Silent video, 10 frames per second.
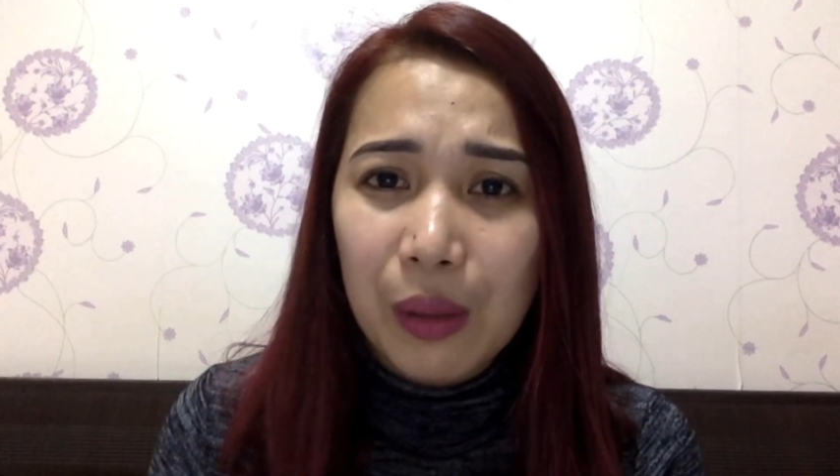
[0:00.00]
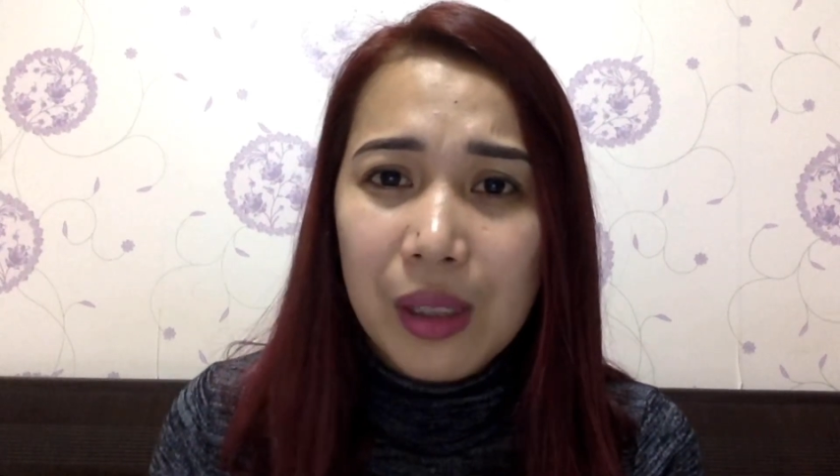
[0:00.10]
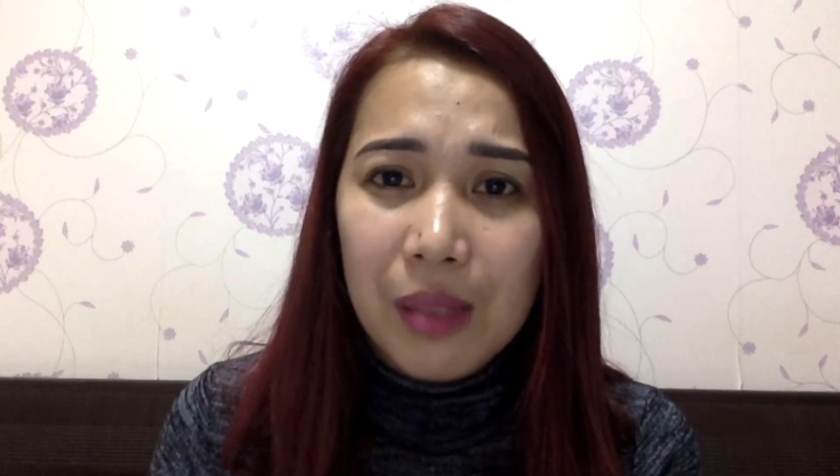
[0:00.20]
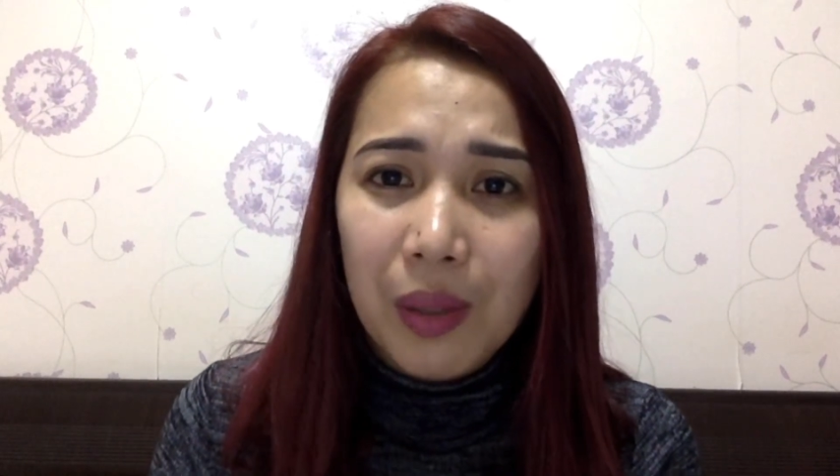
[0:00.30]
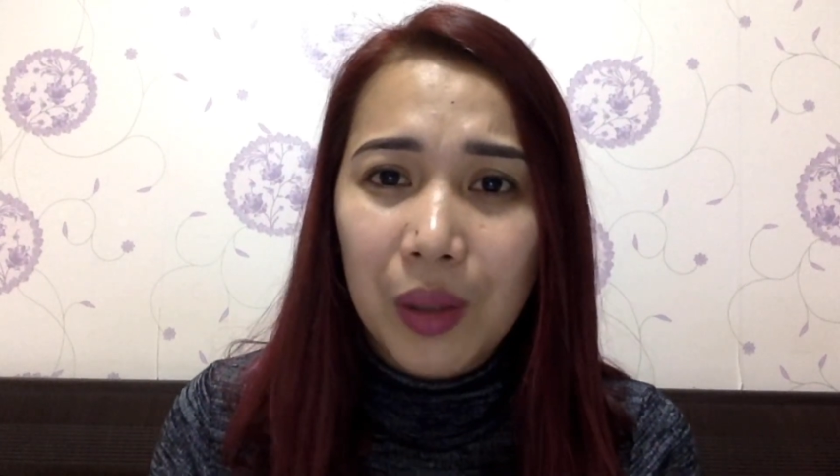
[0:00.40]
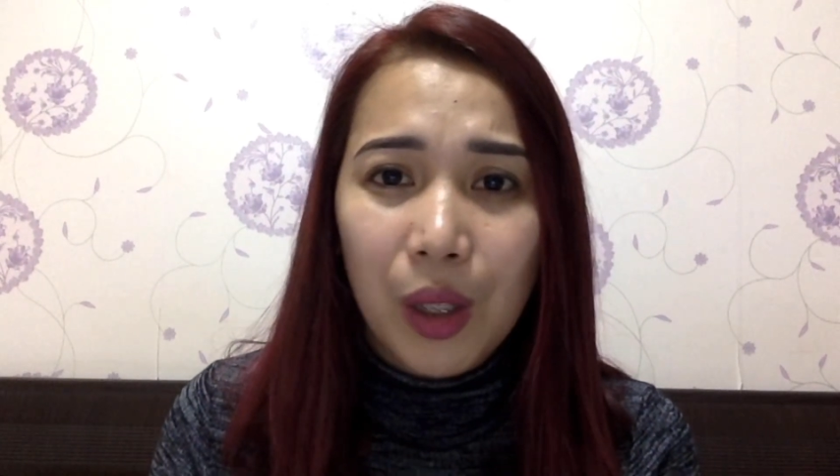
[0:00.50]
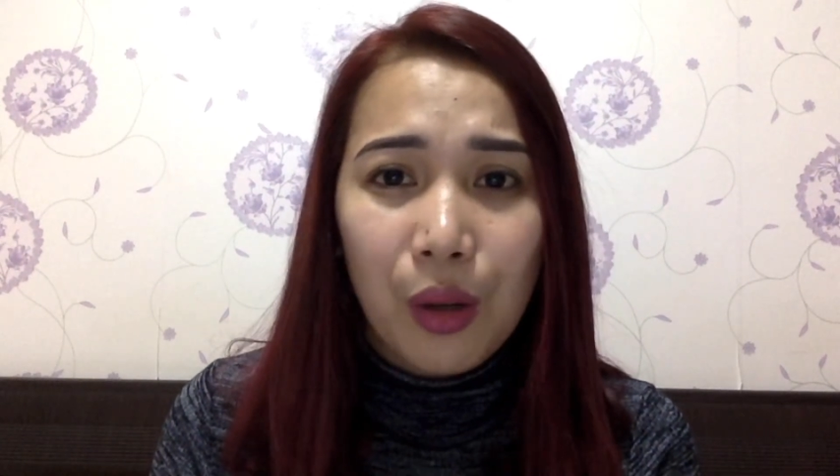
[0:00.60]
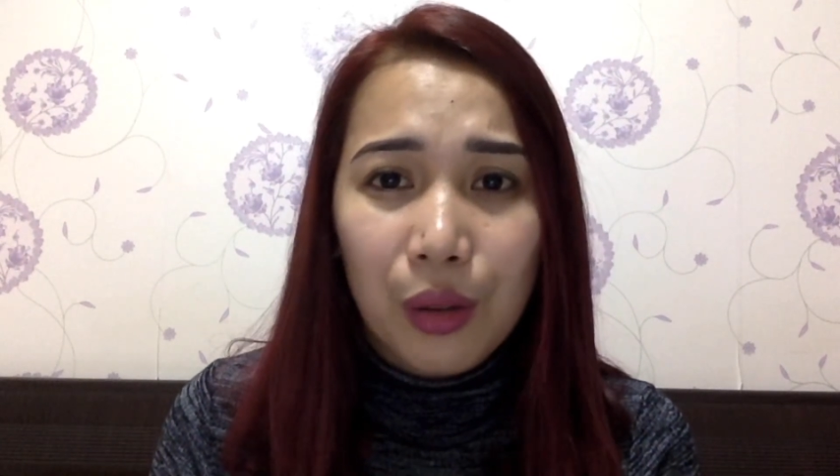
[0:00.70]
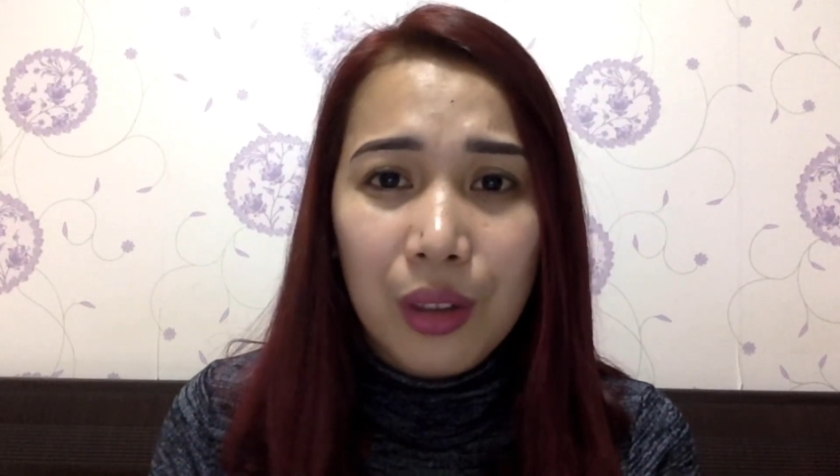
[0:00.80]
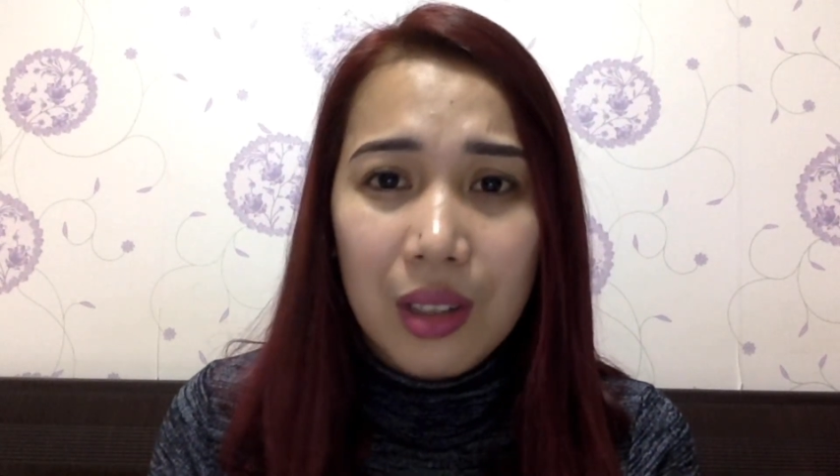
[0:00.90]
about the
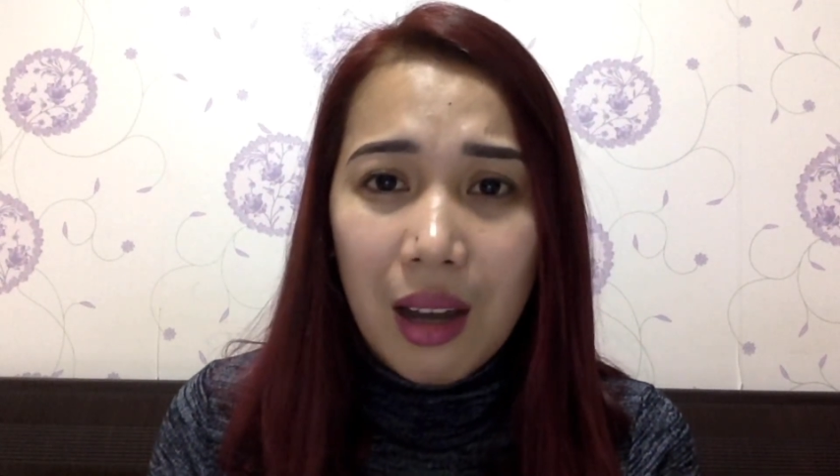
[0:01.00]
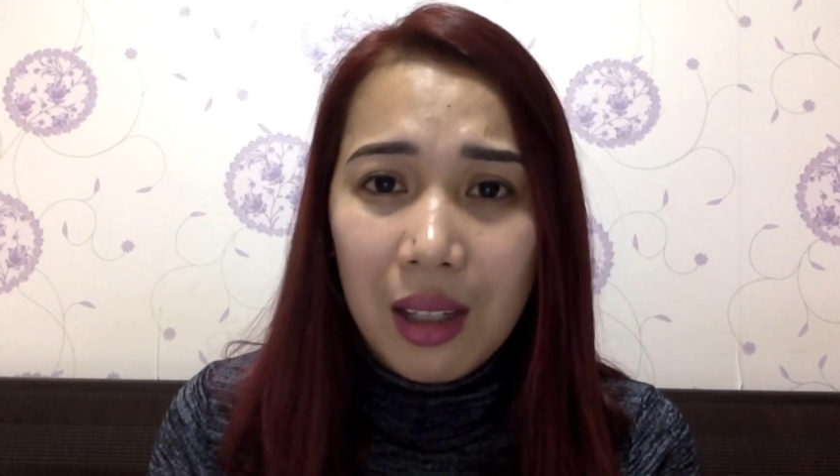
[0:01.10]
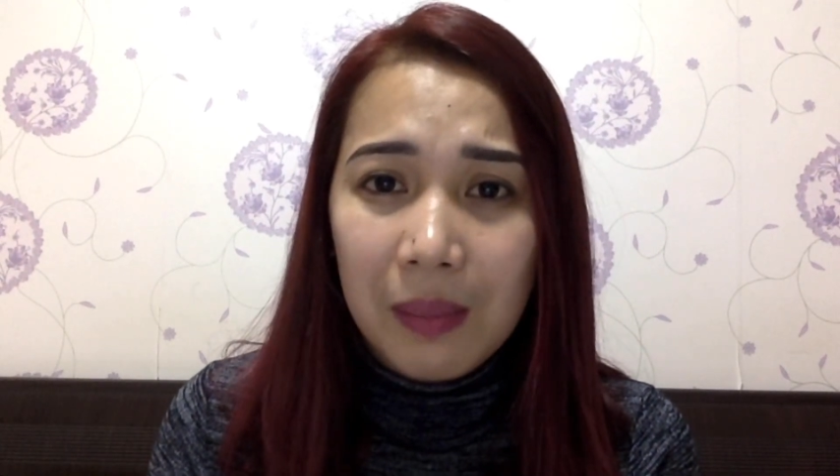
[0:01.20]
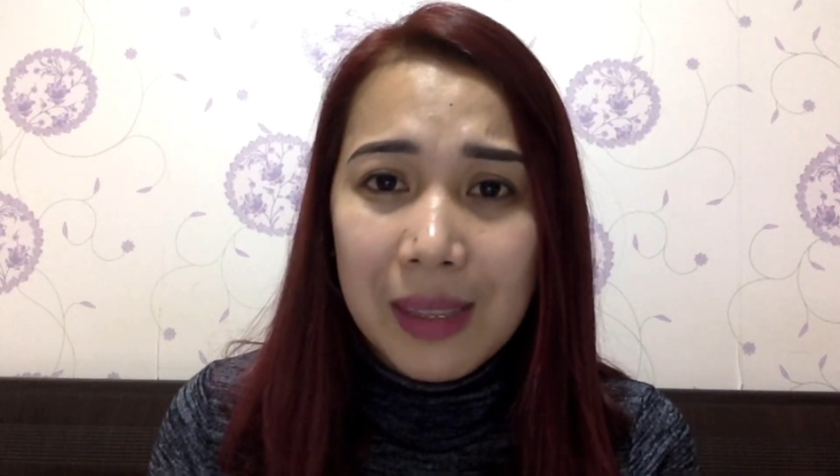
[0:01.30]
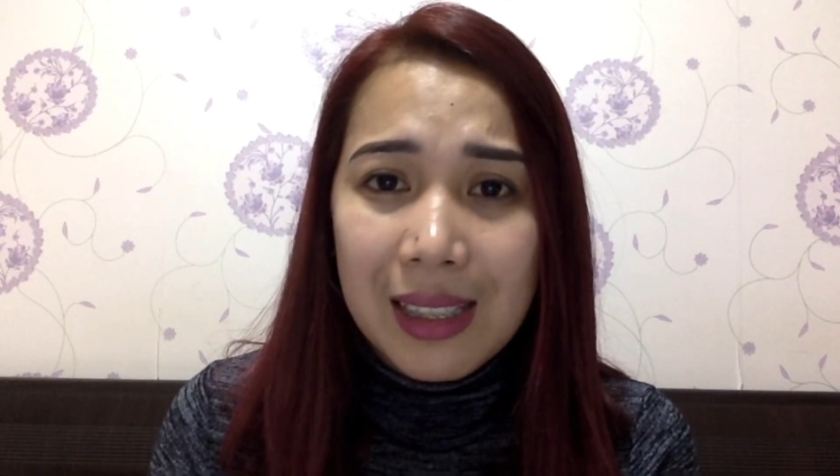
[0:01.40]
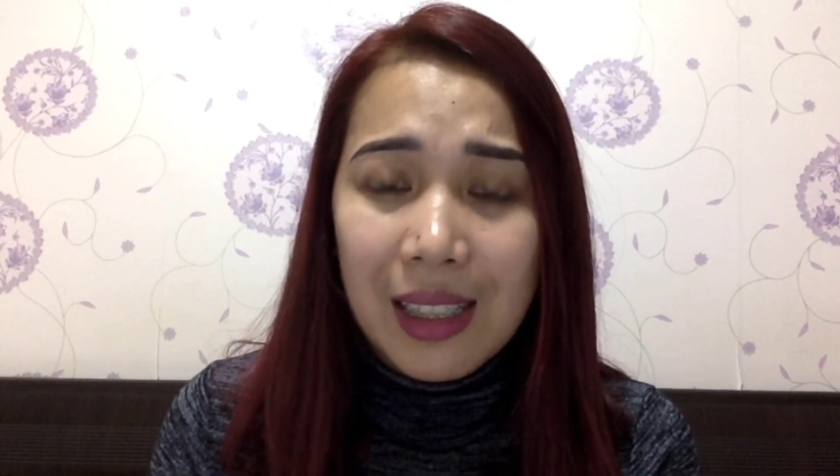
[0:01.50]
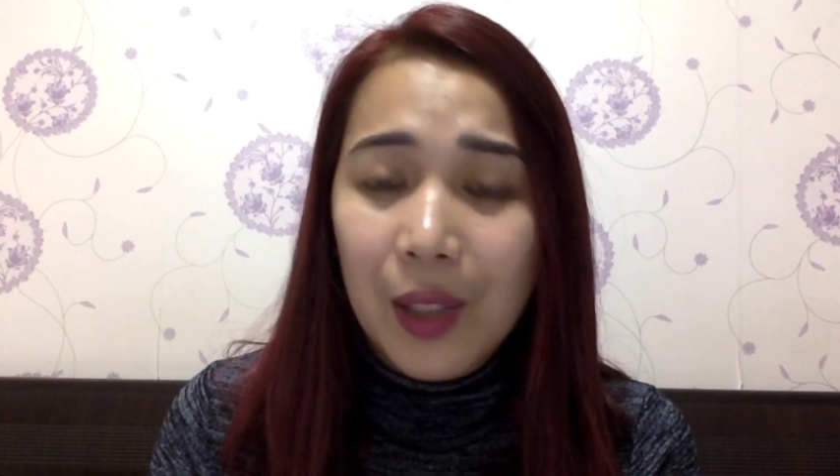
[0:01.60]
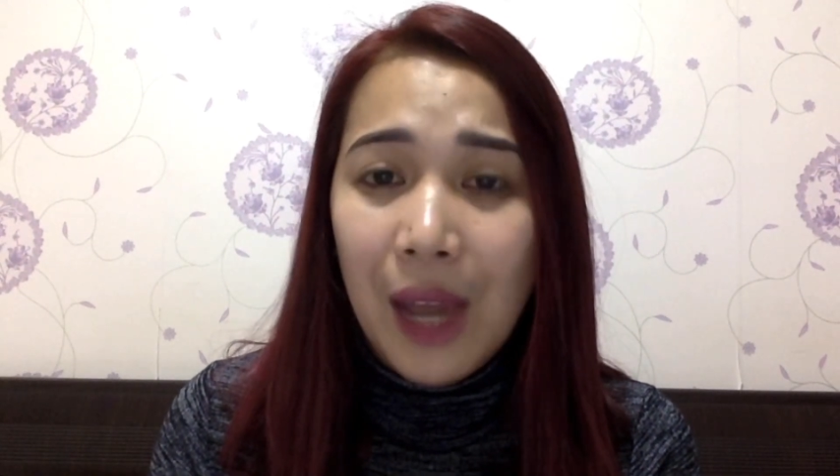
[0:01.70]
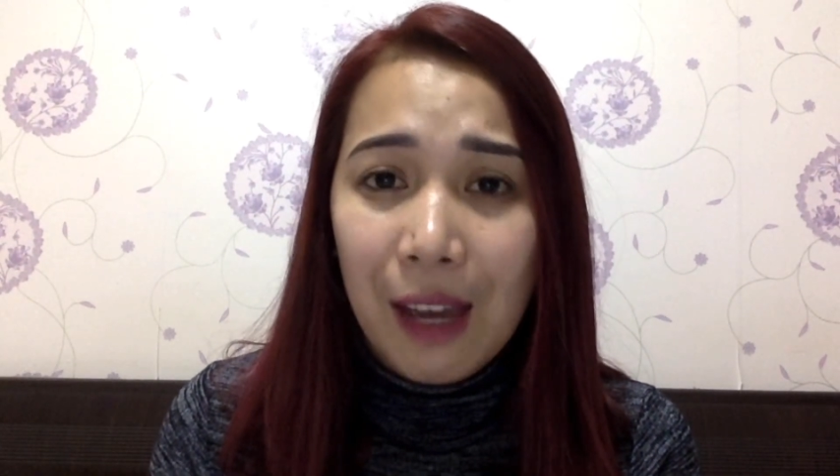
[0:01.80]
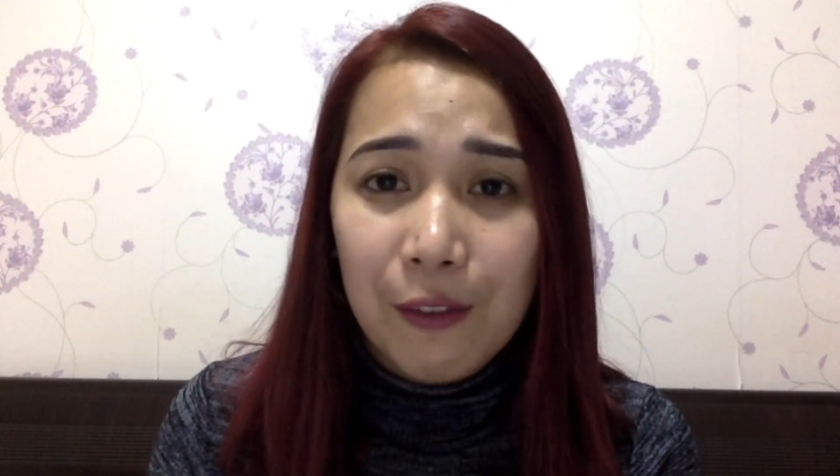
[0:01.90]
other documents that you
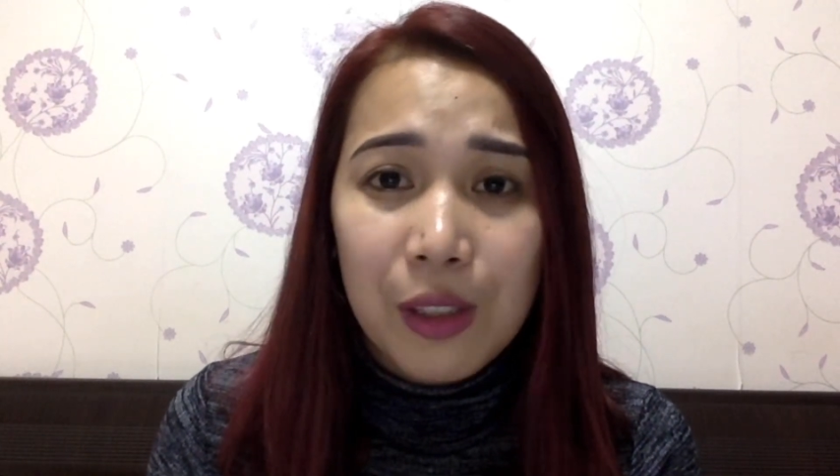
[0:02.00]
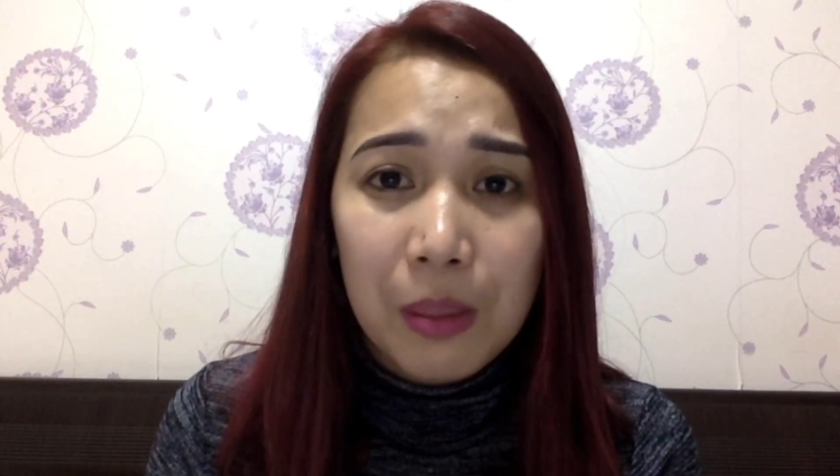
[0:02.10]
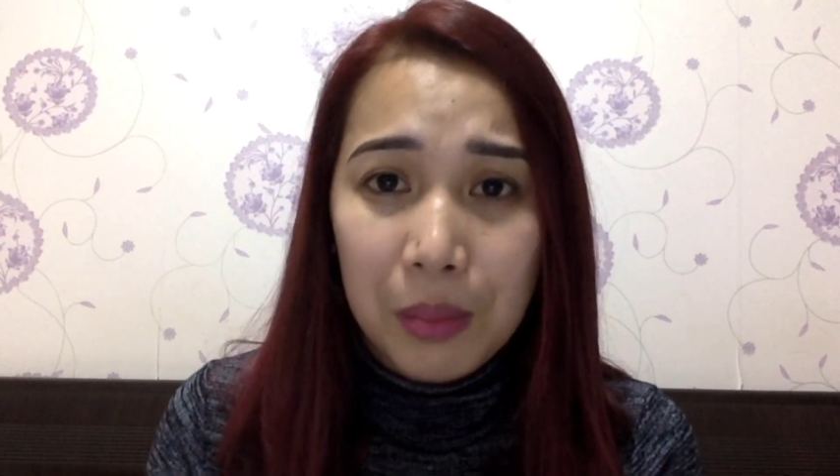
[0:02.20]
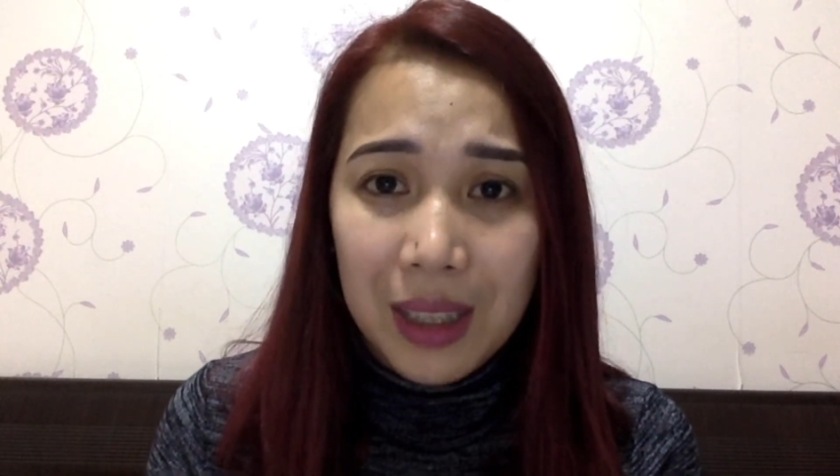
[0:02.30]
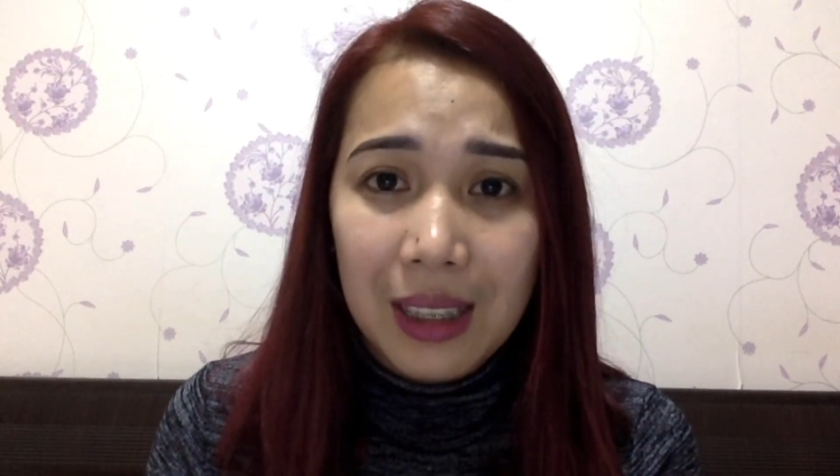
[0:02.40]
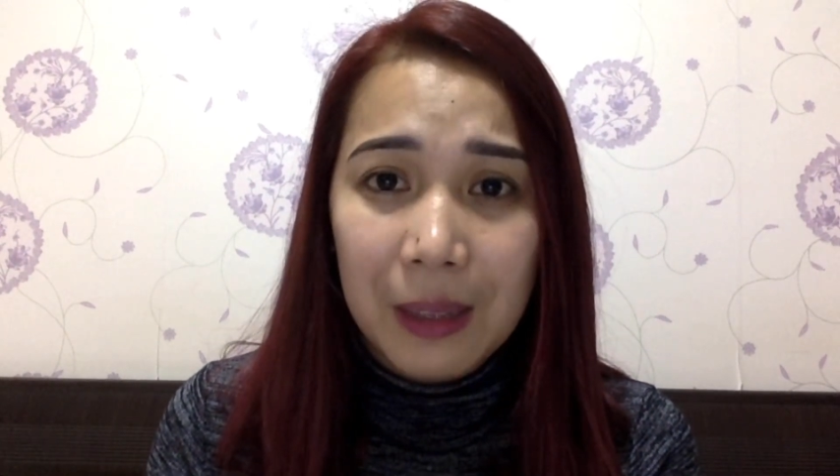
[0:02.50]
have submitted.